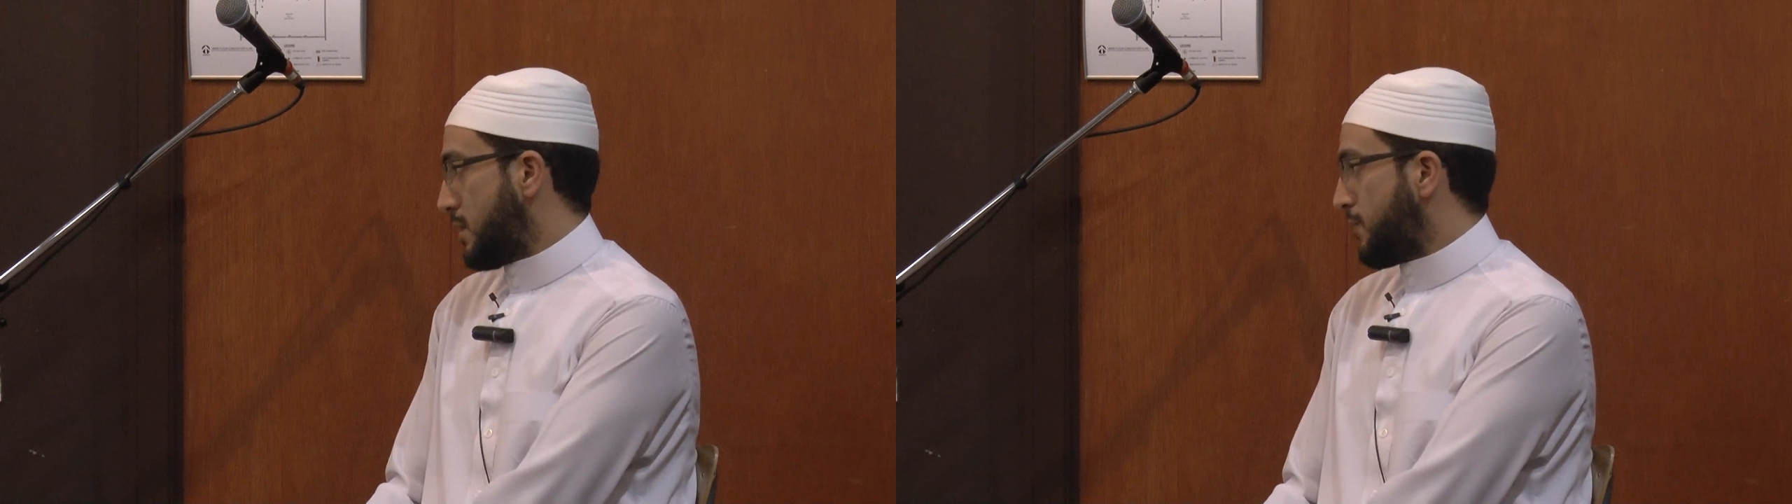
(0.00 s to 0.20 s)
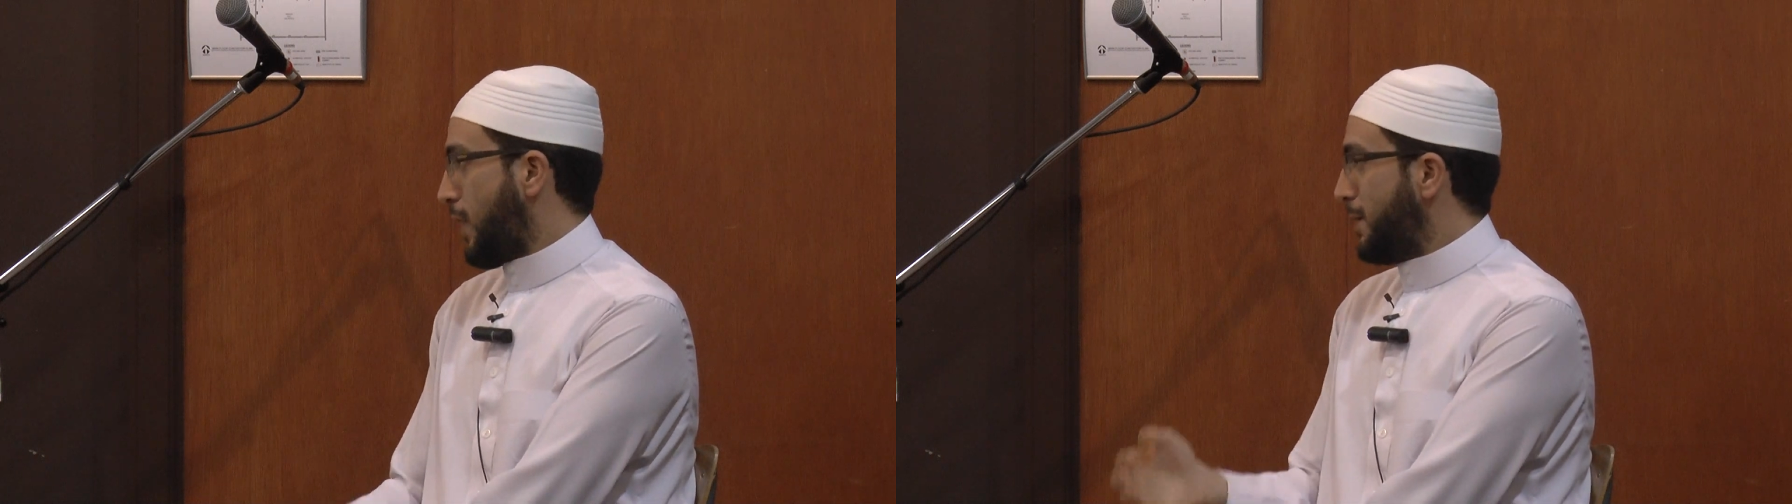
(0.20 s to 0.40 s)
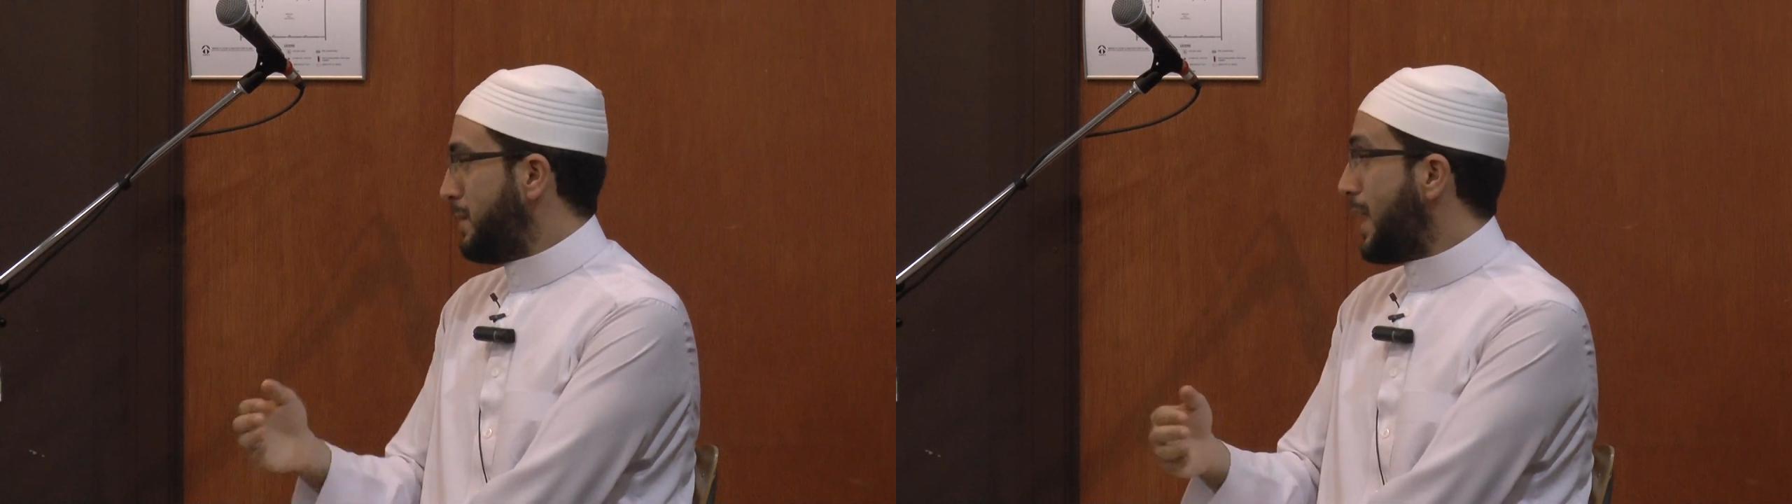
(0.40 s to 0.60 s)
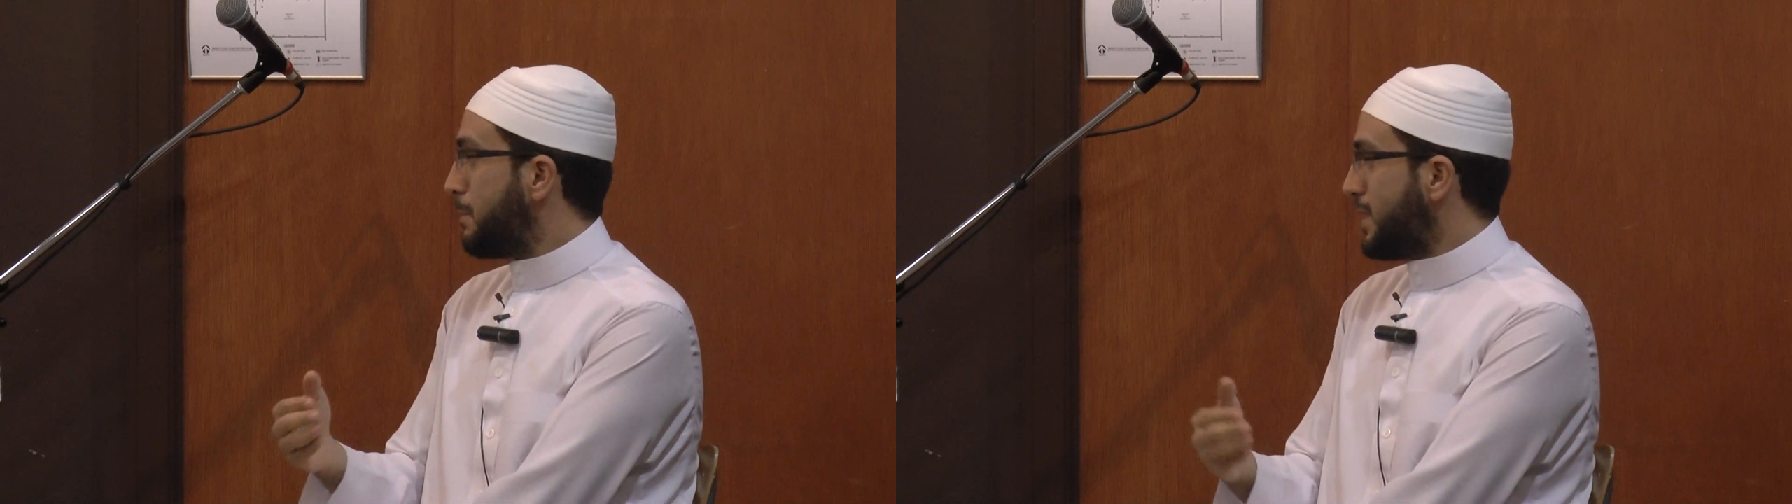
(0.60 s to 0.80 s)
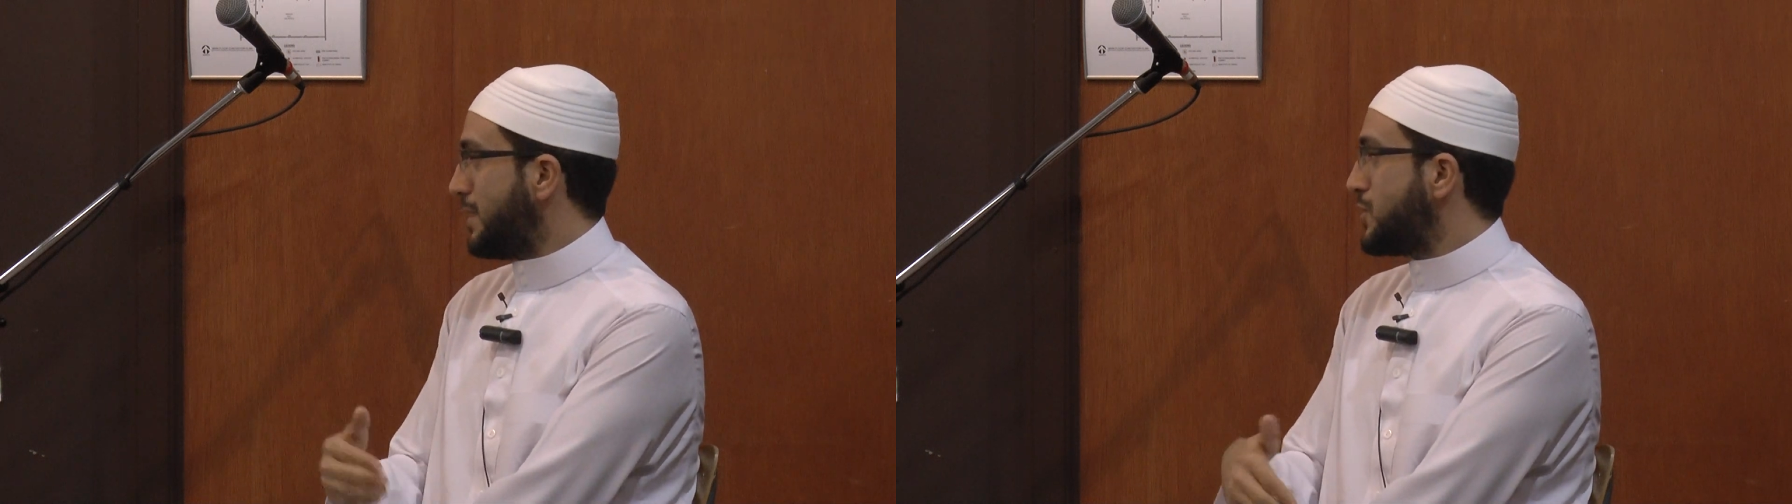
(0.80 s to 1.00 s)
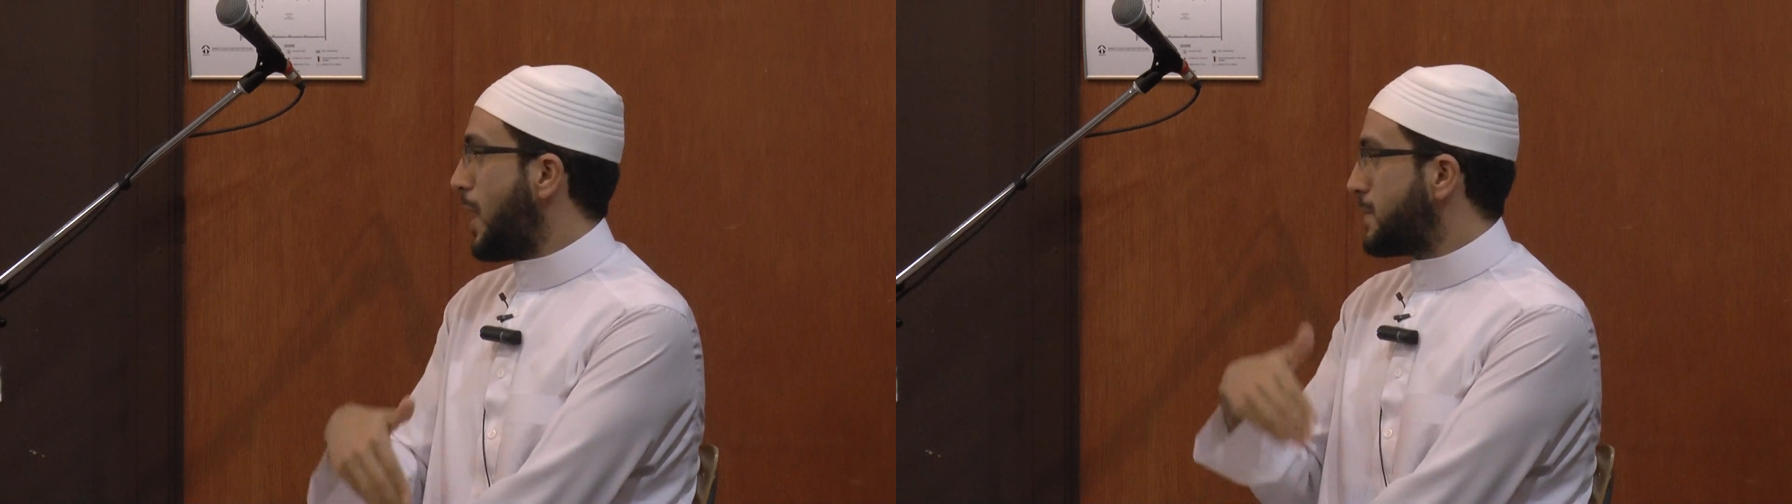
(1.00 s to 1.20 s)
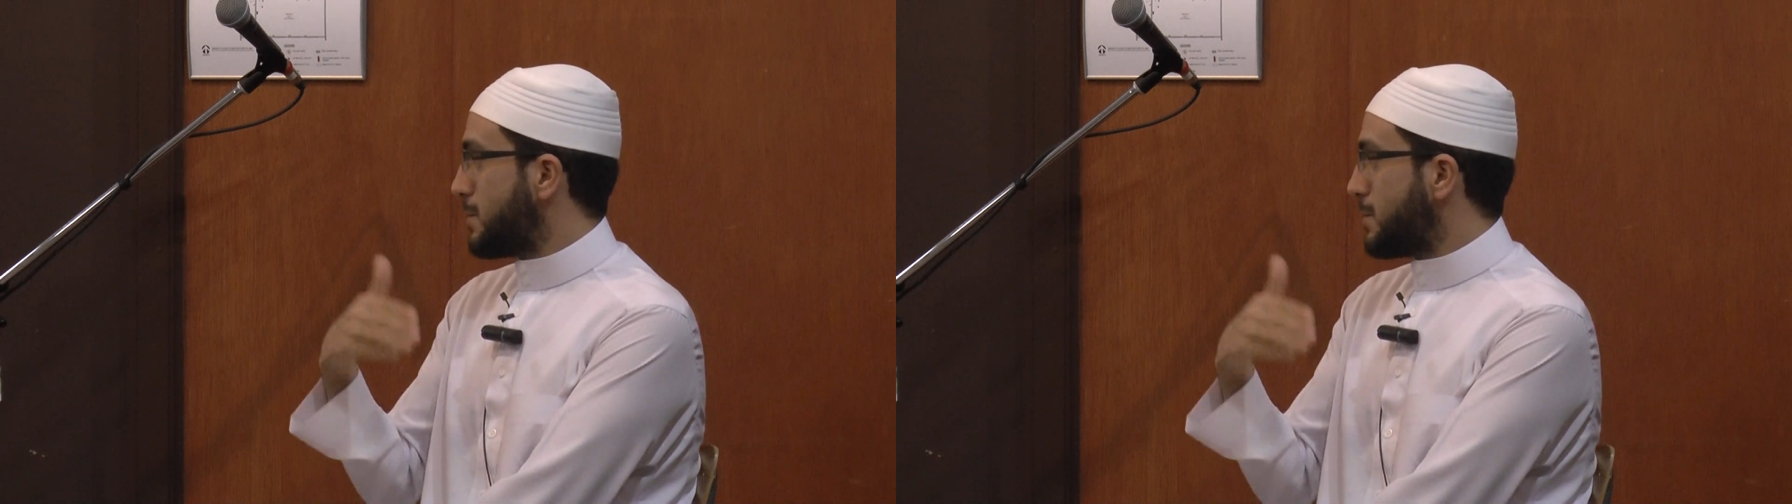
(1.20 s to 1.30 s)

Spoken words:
Find me a better job